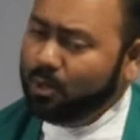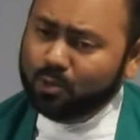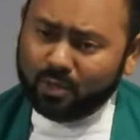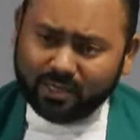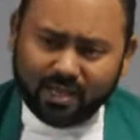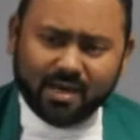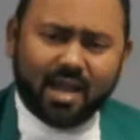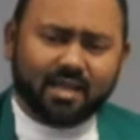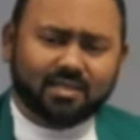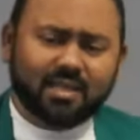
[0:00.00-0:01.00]
to
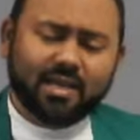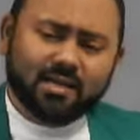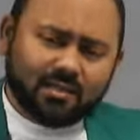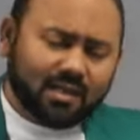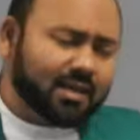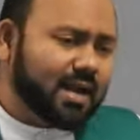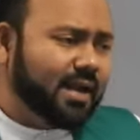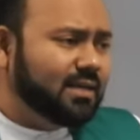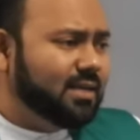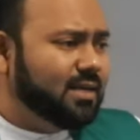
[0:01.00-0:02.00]
recognize the
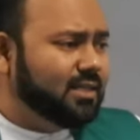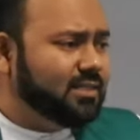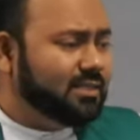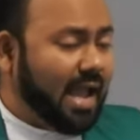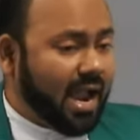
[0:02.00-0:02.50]
interconnectedness